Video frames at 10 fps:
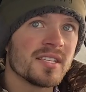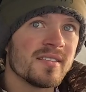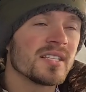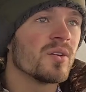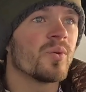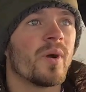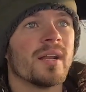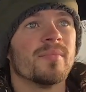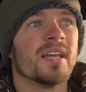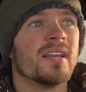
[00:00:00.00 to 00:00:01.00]
in the snow quite a
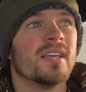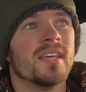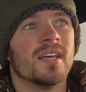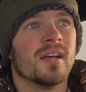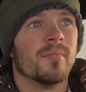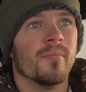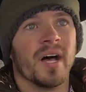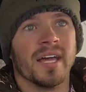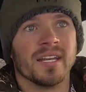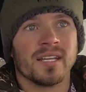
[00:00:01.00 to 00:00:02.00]
bit.
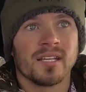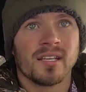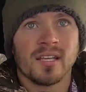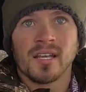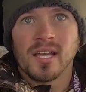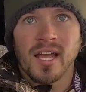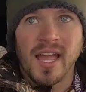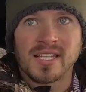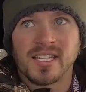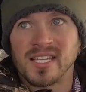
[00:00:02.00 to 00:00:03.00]
But
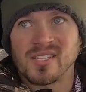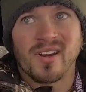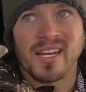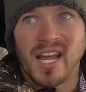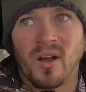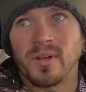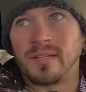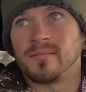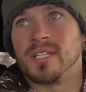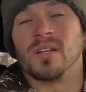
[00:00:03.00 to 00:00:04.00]
as it is right now, it
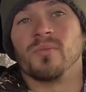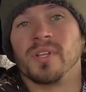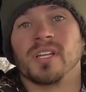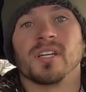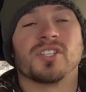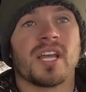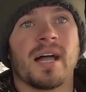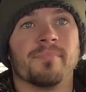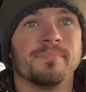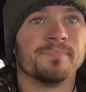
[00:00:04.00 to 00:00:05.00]
did a really good job.
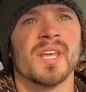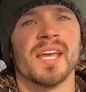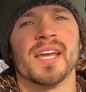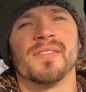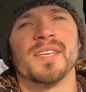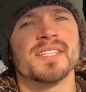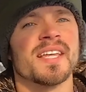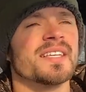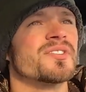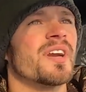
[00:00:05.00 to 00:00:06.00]
And this
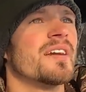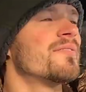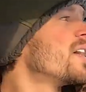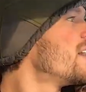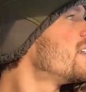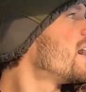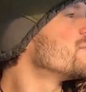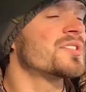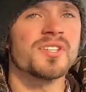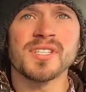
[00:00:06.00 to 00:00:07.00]
test drive that I
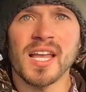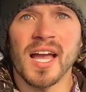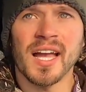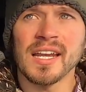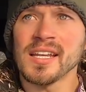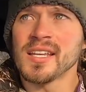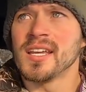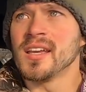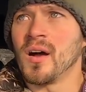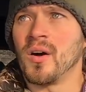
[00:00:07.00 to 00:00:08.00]
was just on,
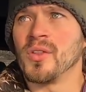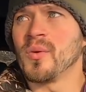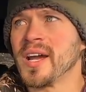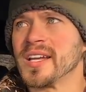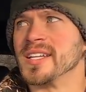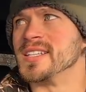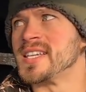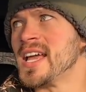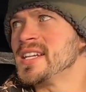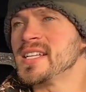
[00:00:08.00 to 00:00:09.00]
although I
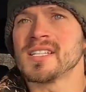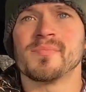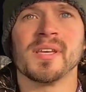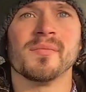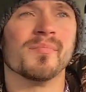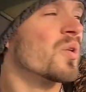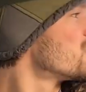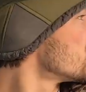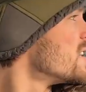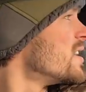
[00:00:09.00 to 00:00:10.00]
intended it to be
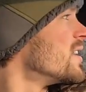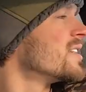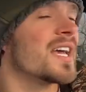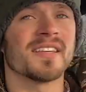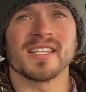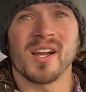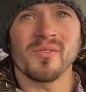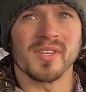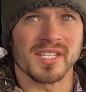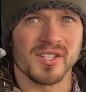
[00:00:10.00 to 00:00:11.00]
mostly testing out in
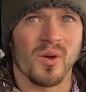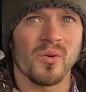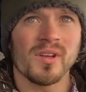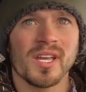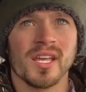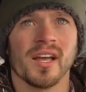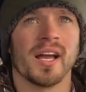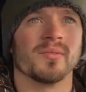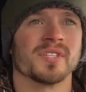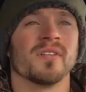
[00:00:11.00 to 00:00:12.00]
the snow, I
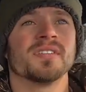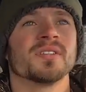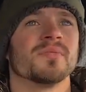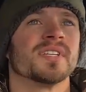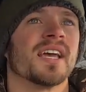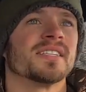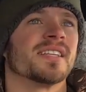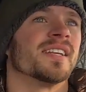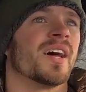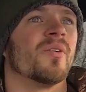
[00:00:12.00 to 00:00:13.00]
was also testing
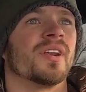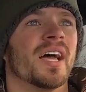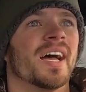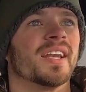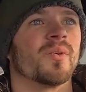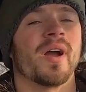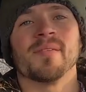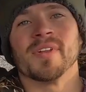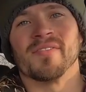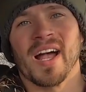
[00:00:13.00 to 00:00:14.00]
it out on quite a
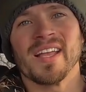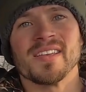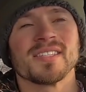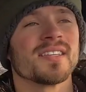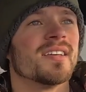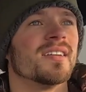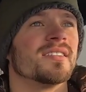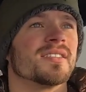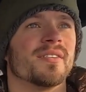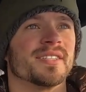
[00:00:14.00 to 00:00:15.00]
bit of ice,
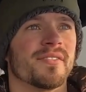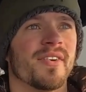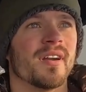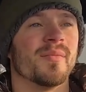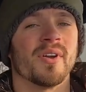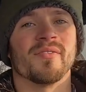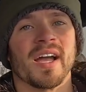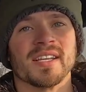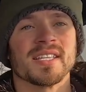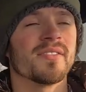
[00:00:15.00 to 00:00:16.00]
because there is a fair amount of
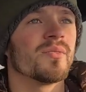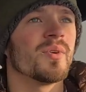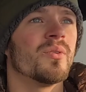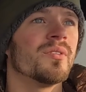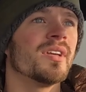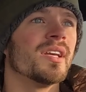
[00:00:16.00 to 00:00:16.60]
ice on the road,